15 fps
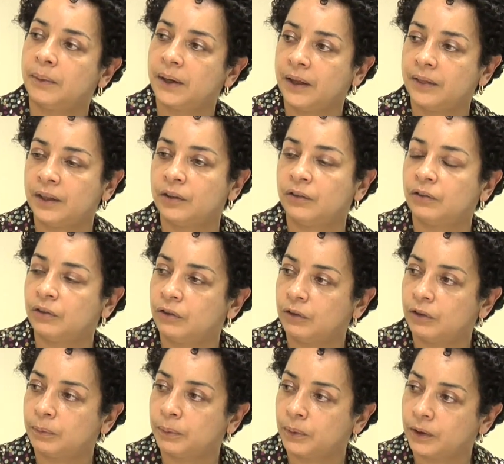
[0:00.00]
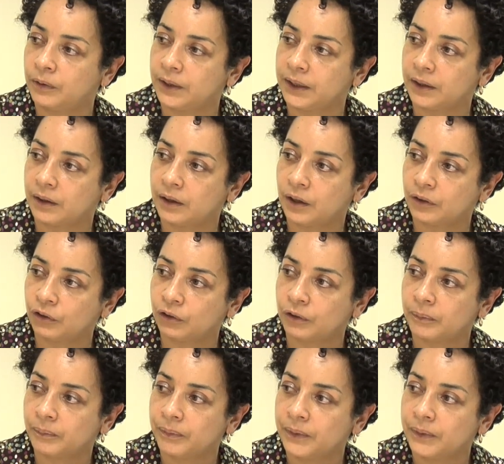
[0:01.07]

by the Institute of Puerto Rican Culture.